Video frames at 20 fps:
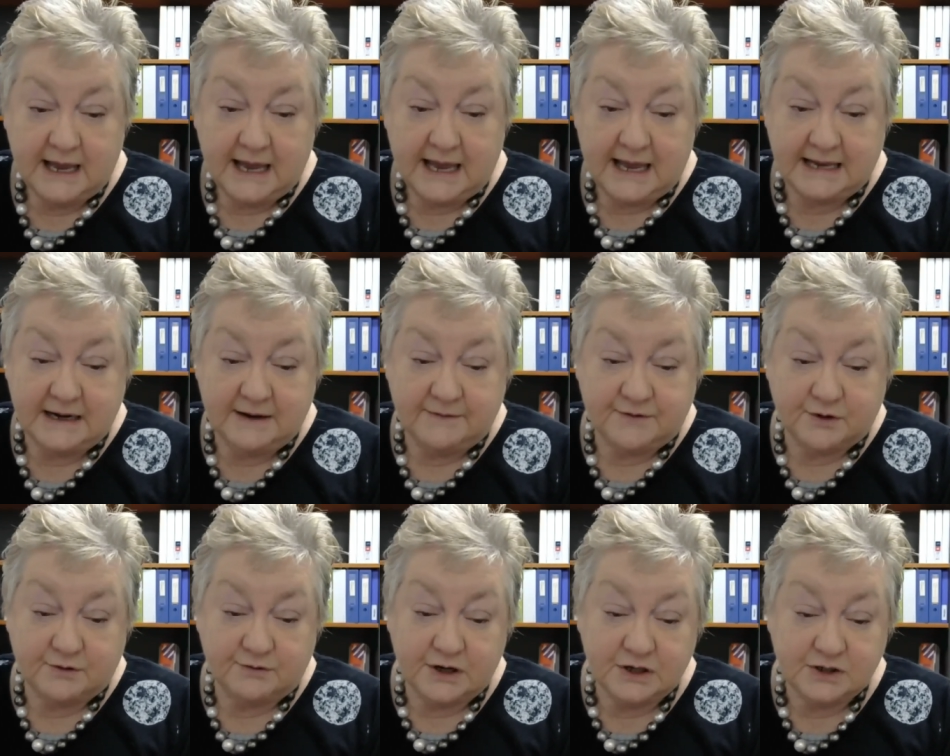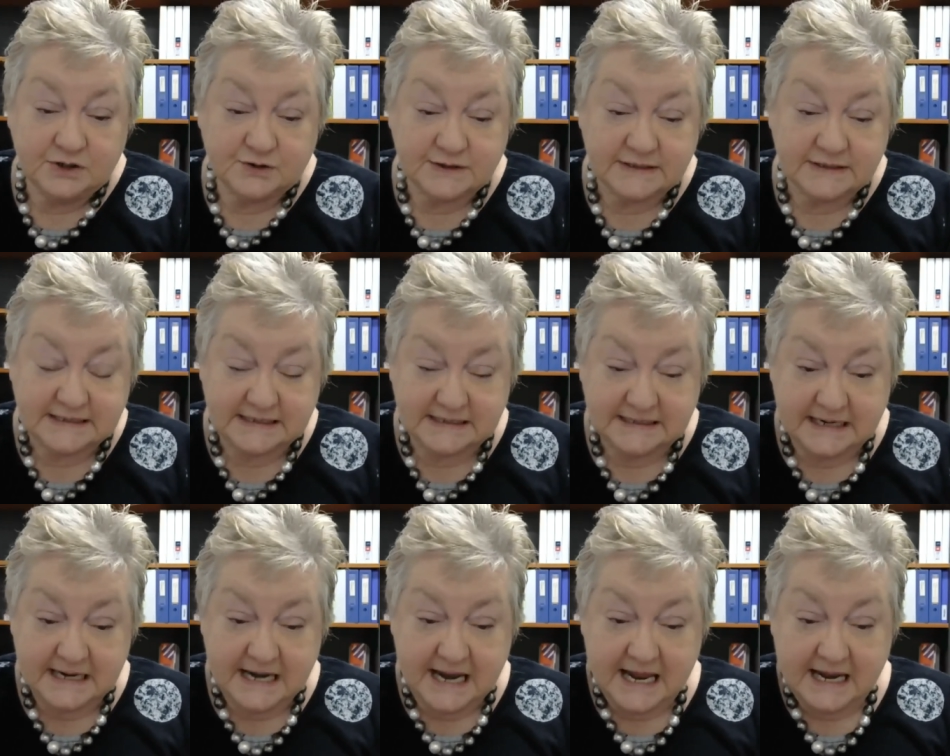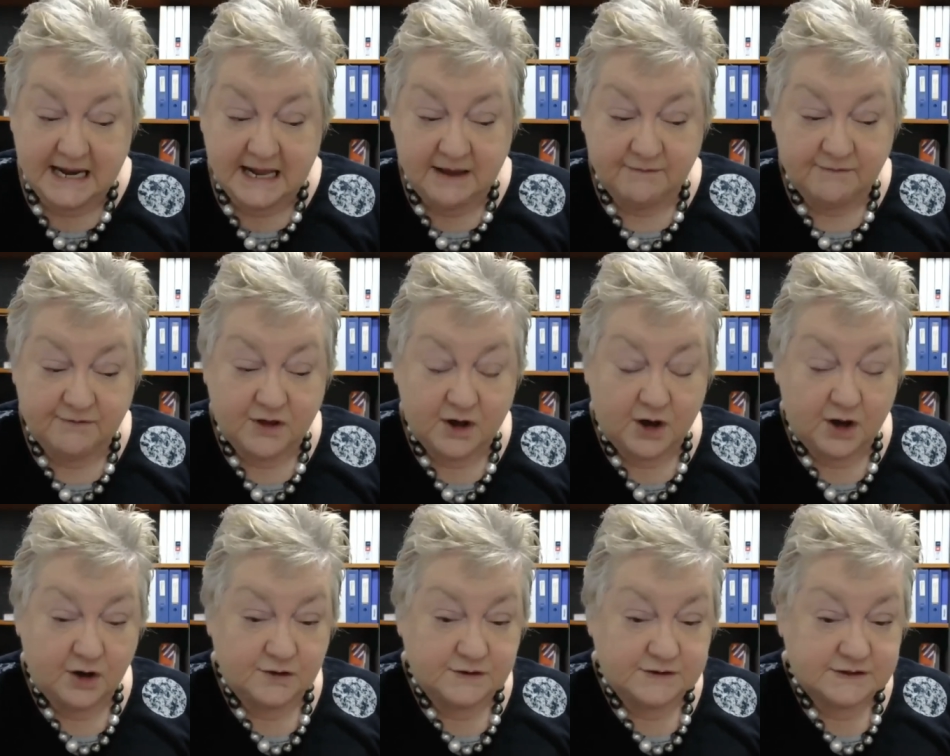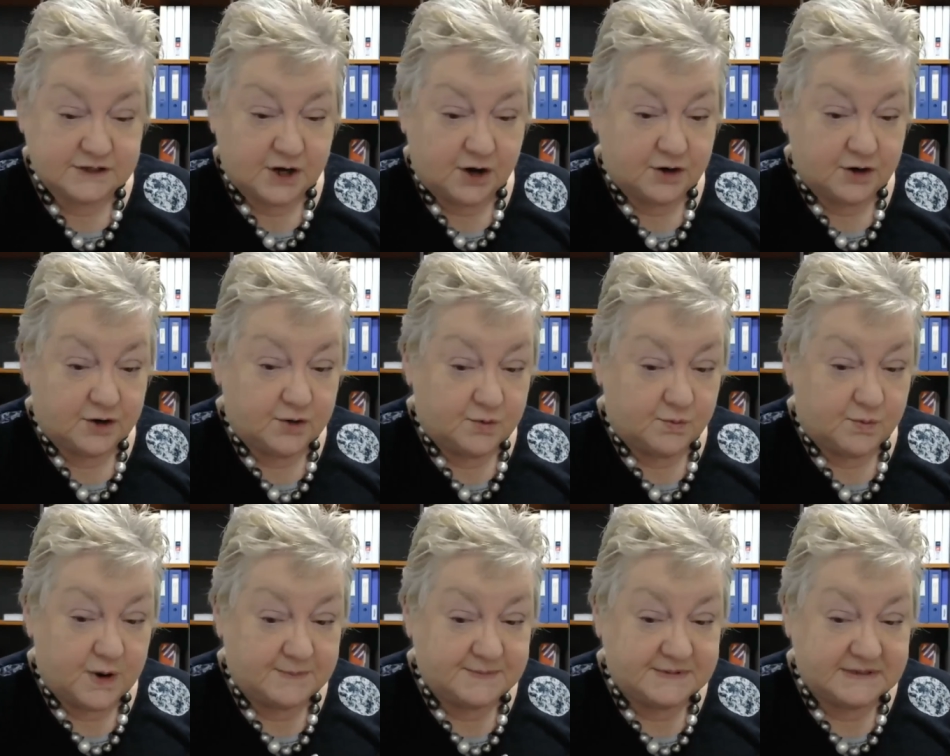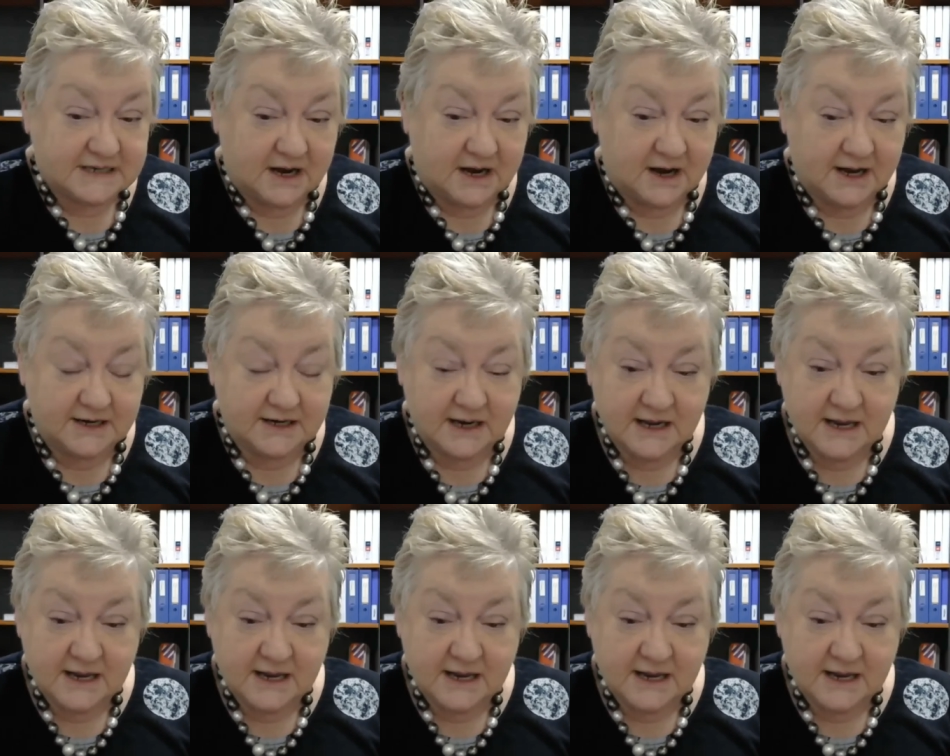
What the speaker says: And if you're interested in any of those, go to the website